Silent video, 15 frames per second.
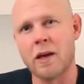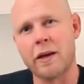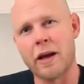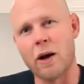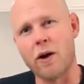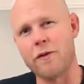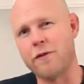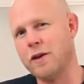
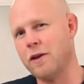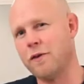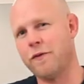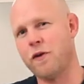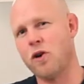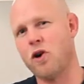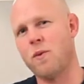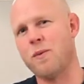Now, Avena
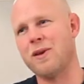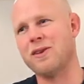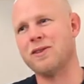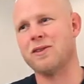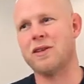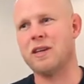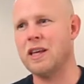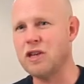foam
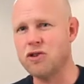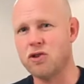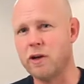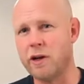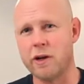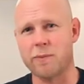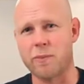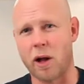is an
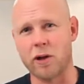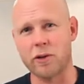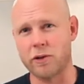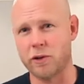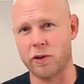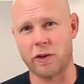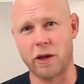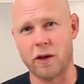engineered
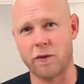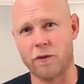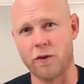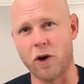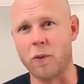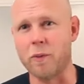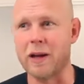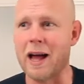polyurethane
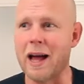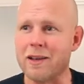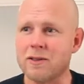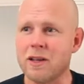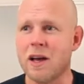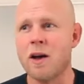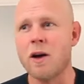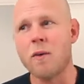foam that has
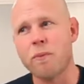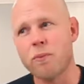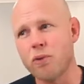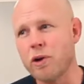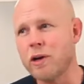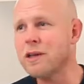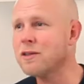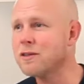
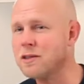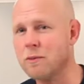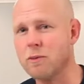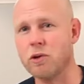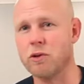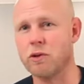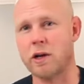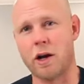pretty
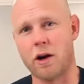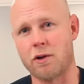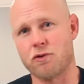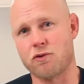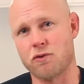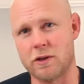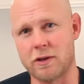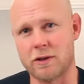similar
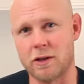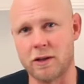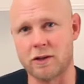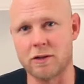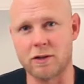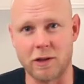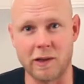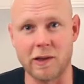
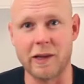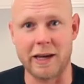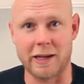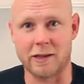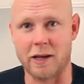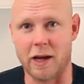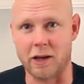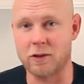characteristics to
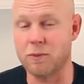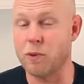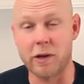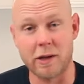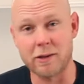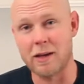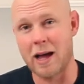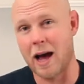latex, but
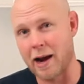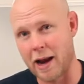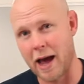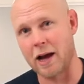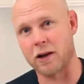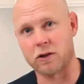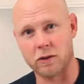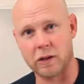is not
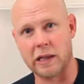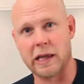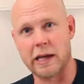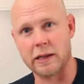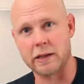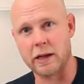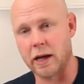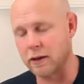actually
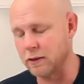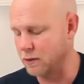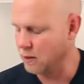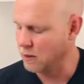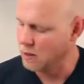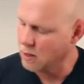latex.